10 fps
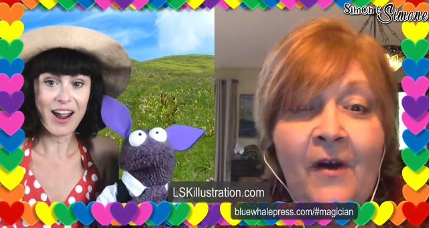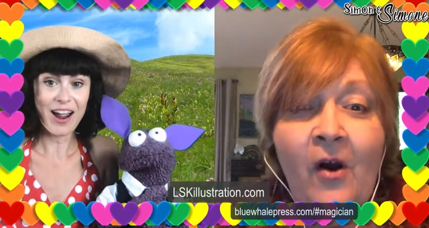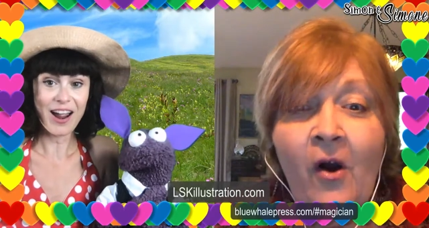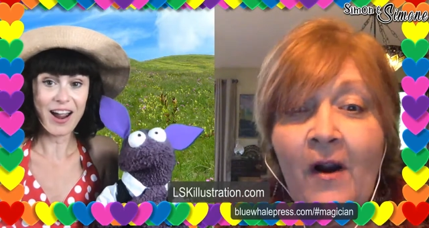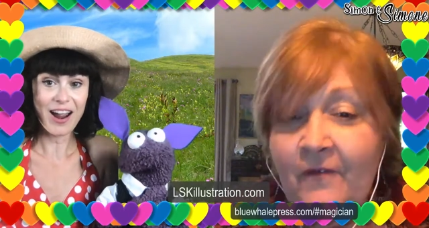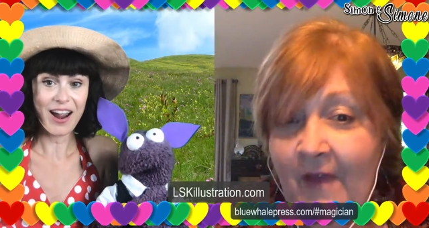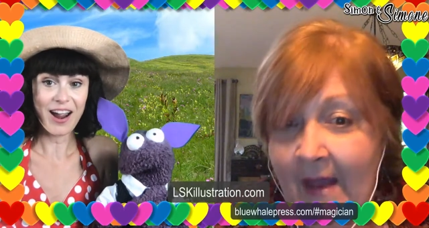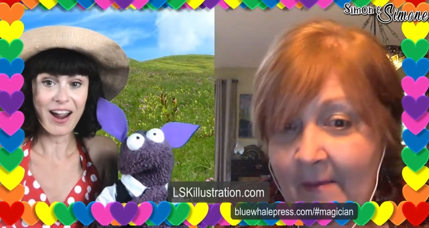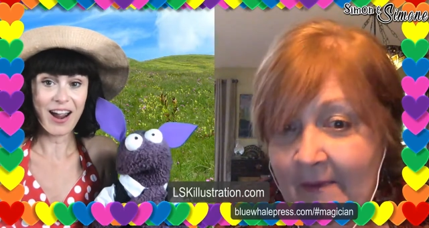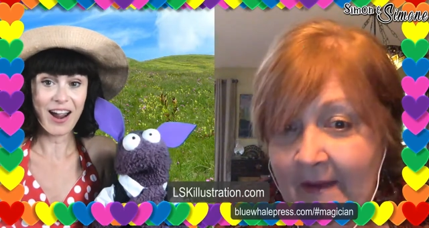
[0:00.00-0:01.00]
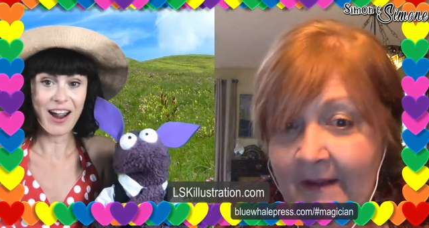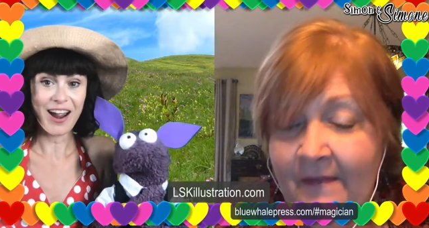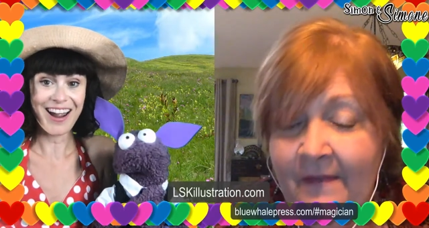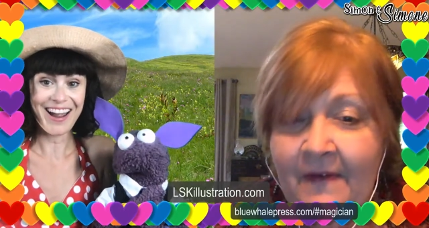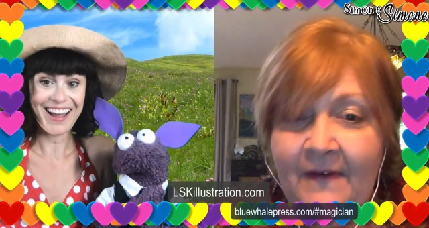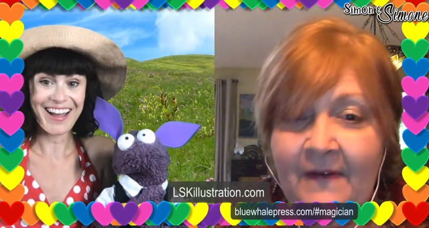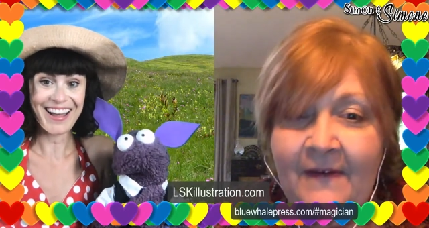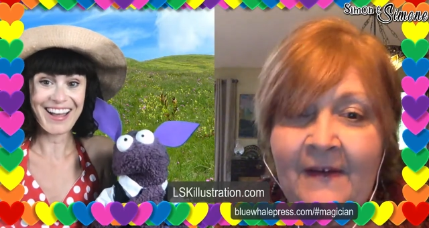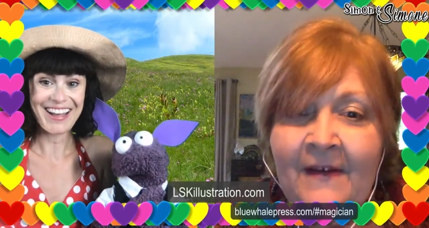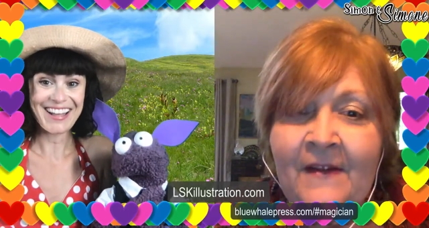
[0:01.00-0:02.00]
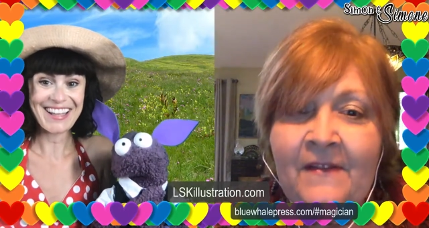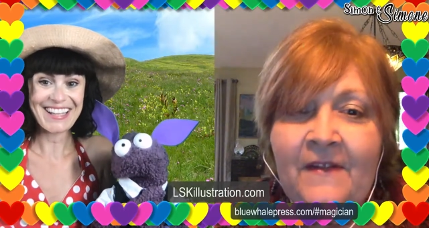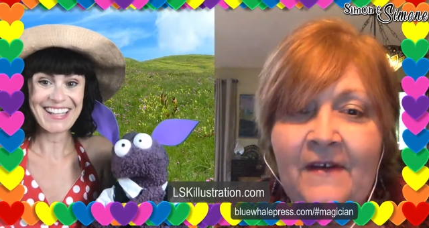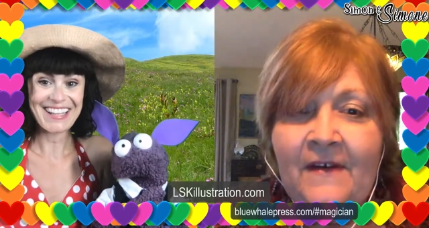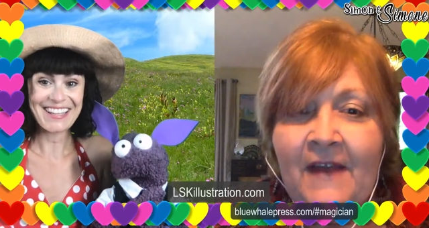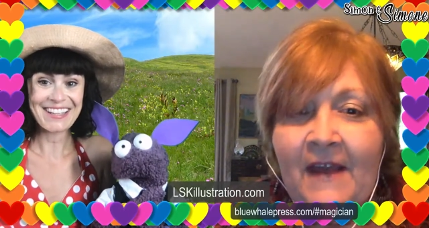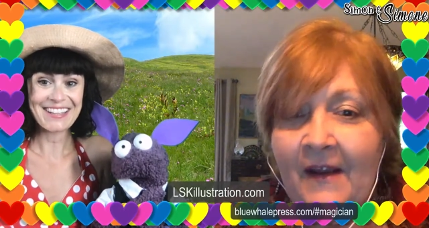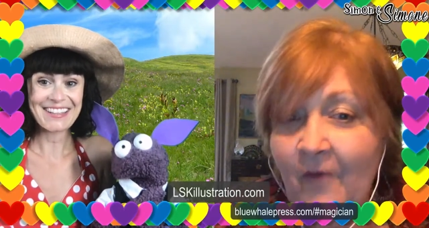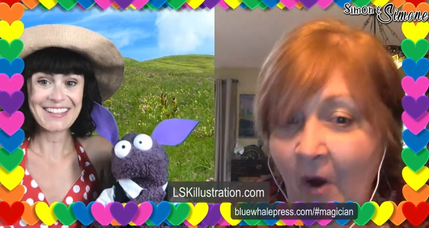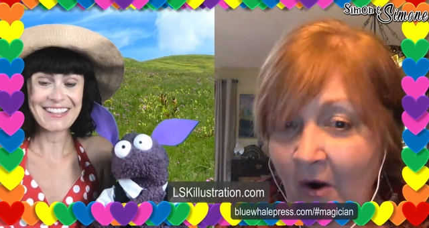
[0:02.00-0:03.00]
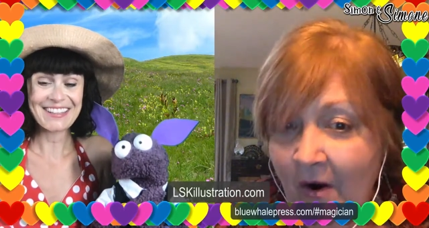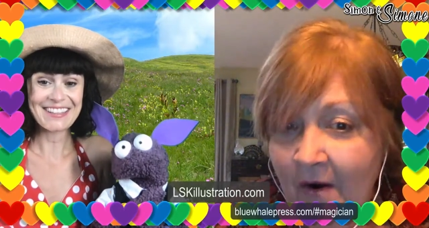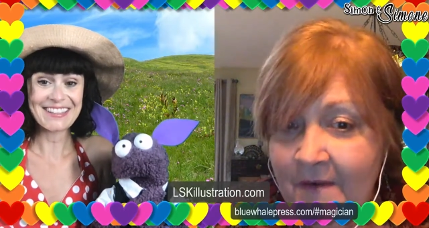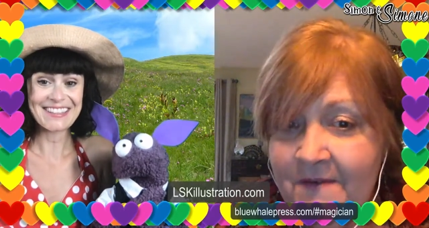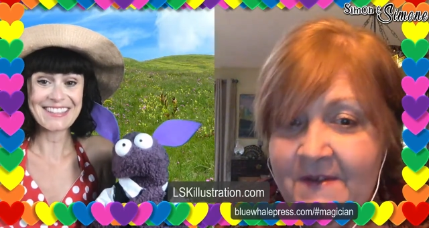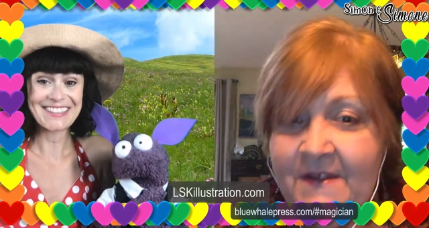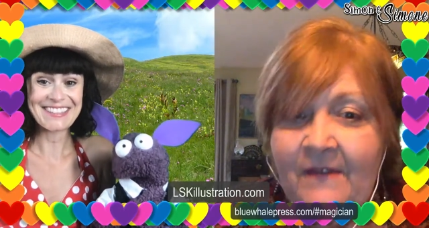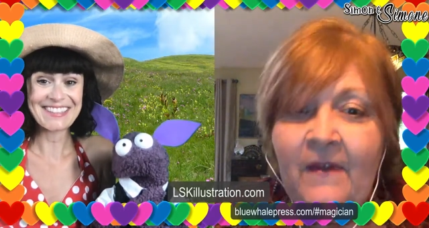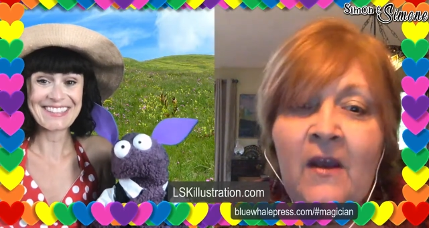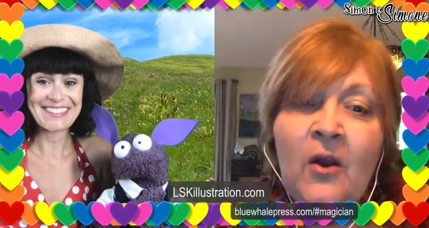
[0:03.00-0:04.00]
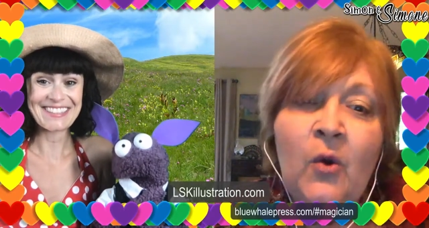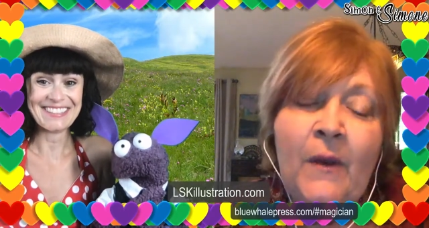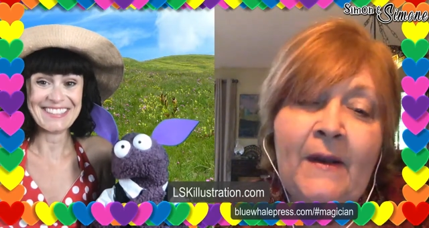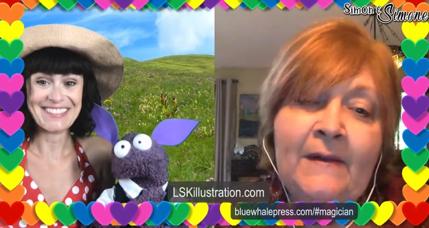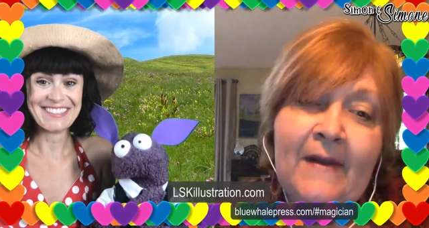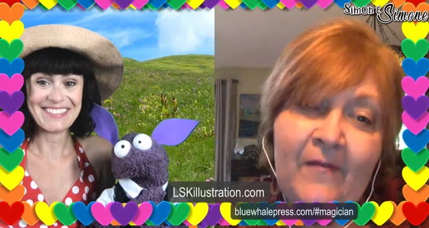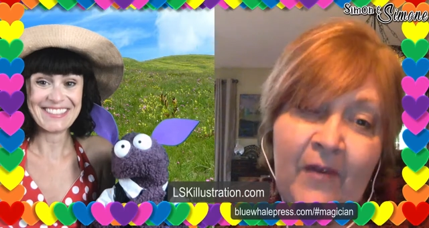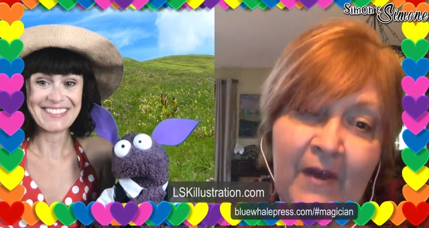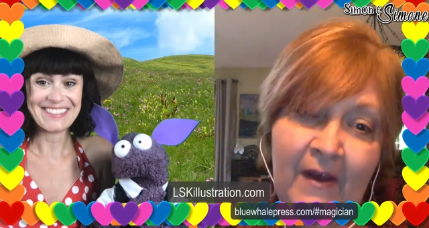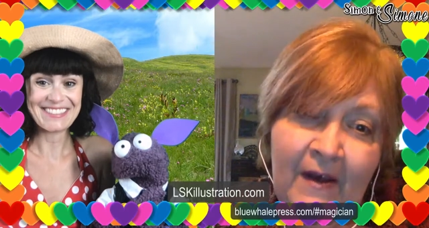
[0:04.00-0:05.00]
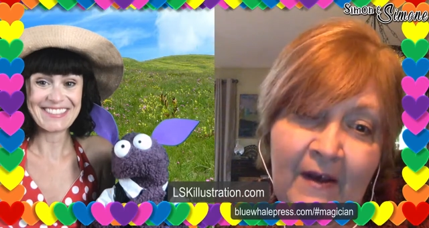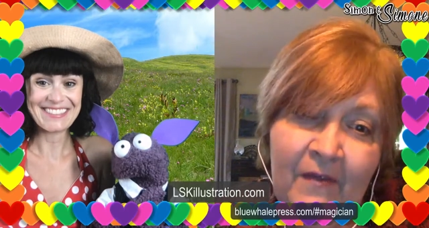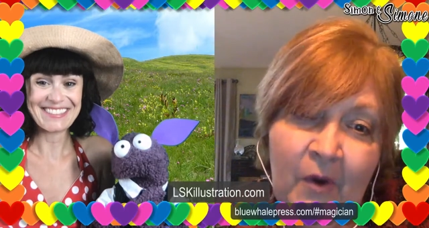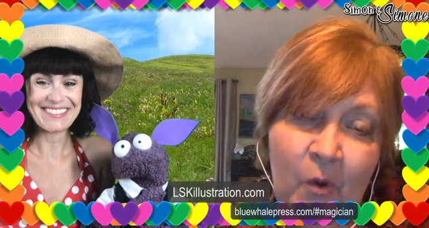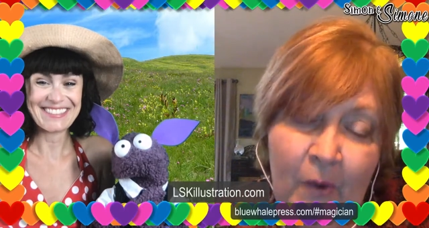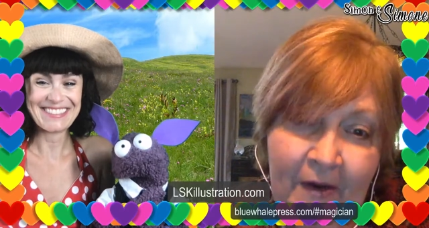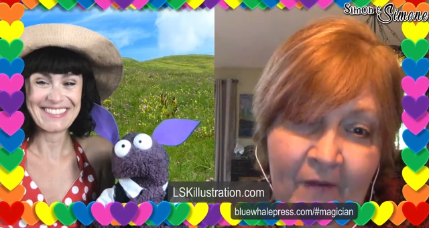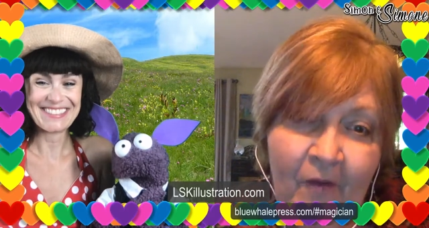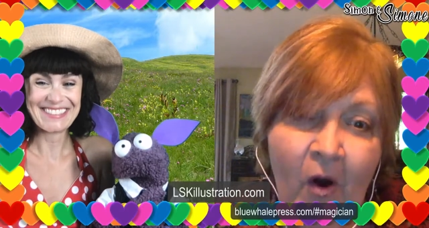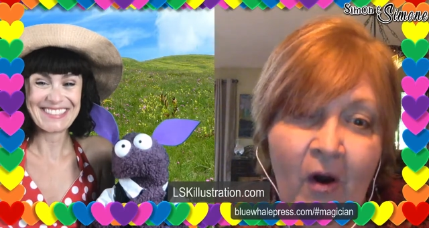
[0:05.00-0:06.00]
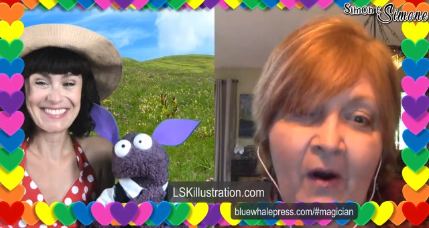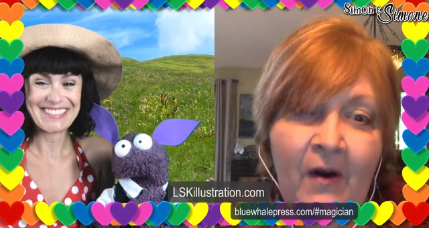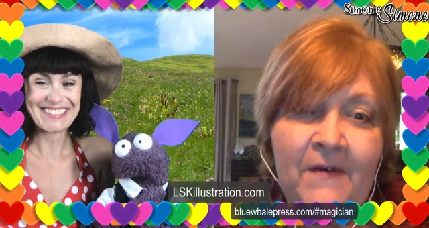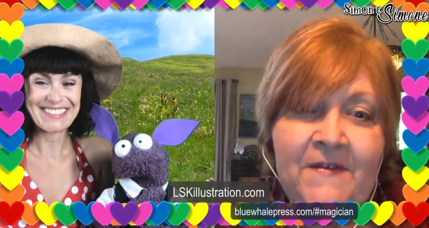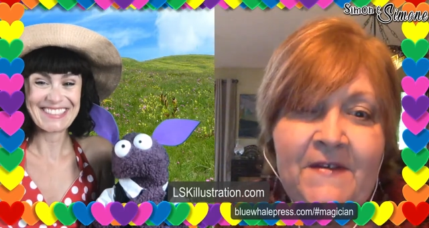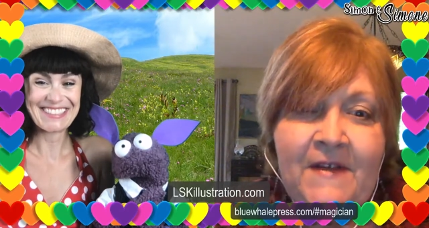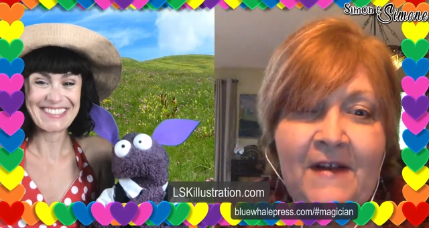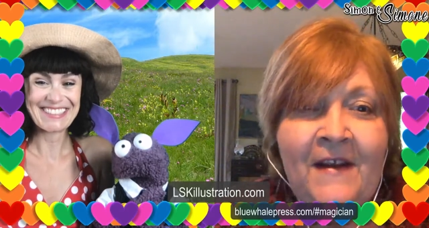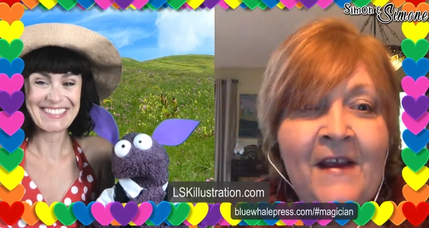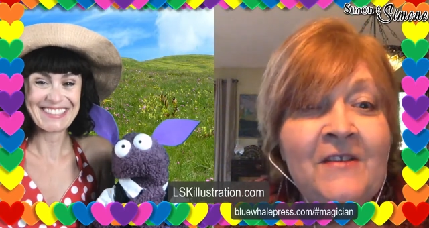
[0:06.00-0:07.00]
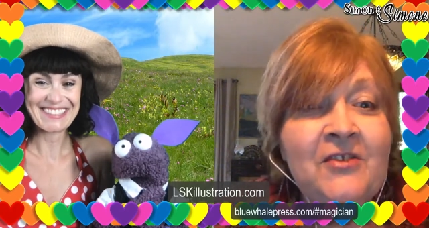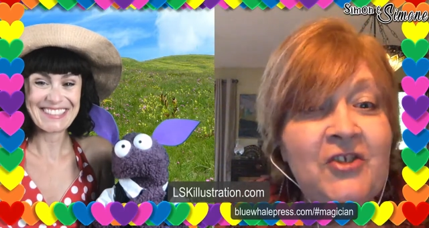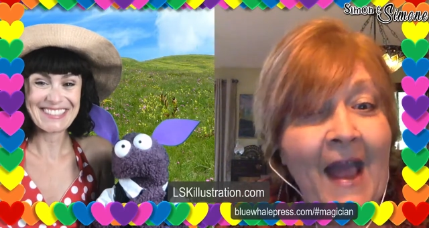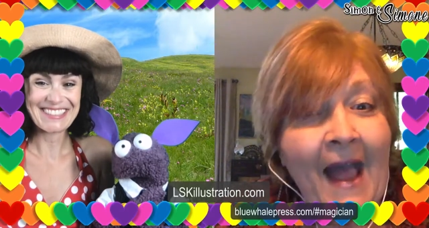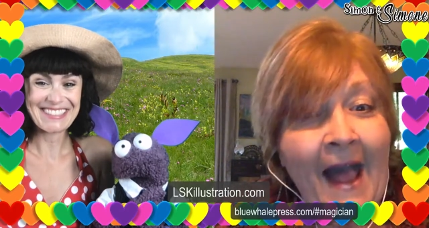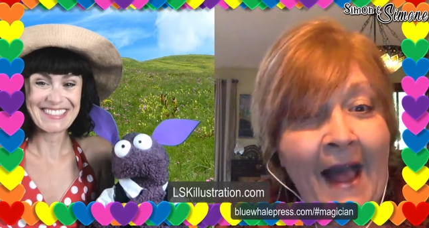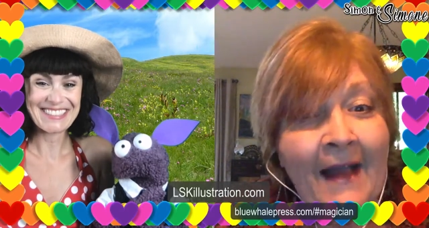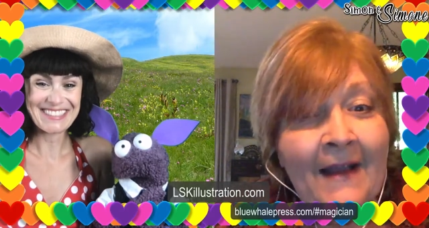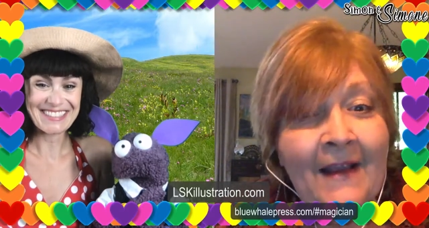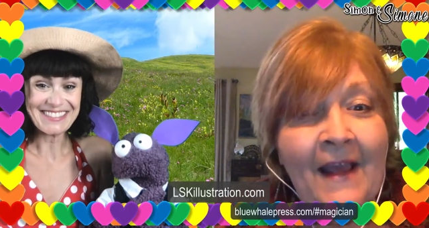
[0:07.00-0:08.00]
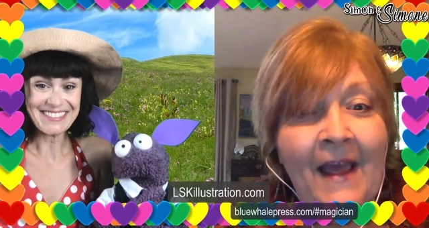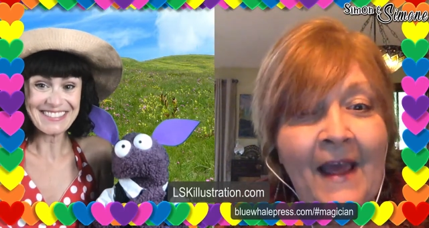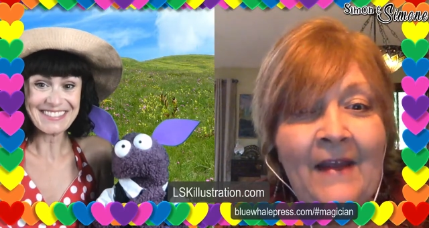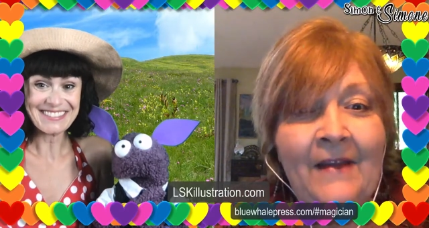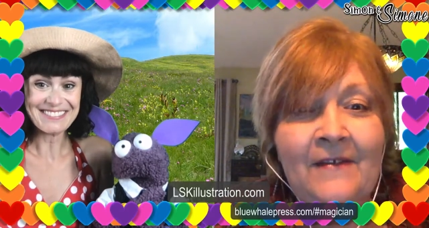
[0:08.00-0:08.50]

Speaker 1: the Hart family, the the King of Hearts and Queen Olivia, the Queen of Hearts, and Jack, and